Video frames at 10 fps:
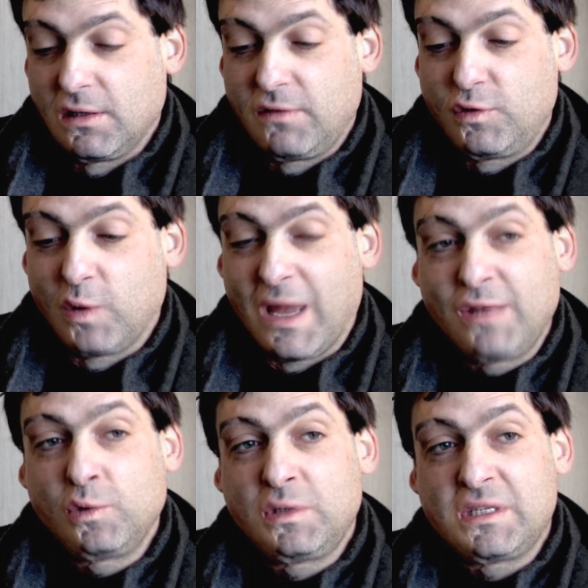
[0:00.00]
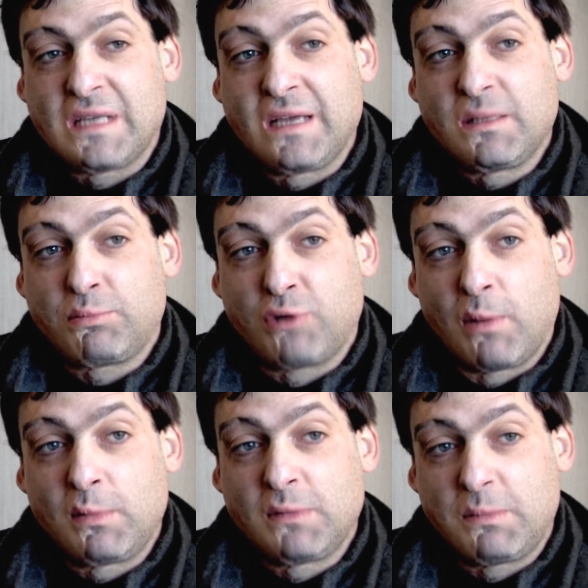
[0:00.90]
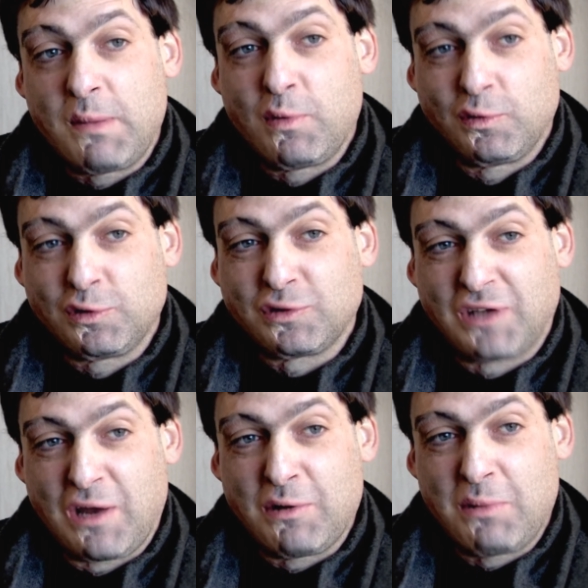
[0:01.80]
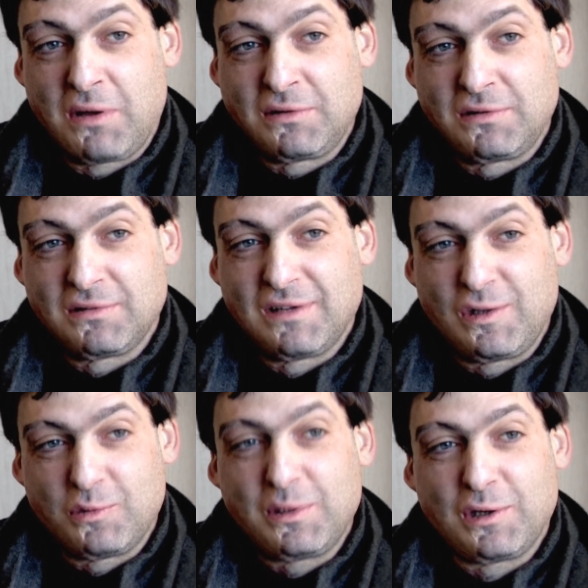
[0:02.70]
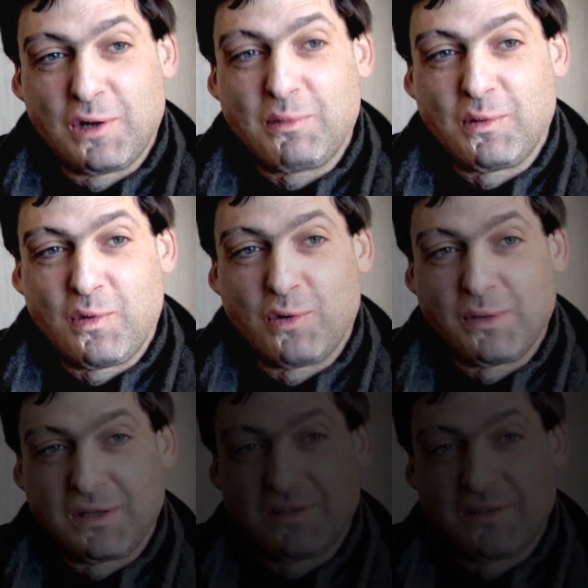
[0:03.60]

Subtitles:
If you had to design a problem that people would not care about, it would be global warming.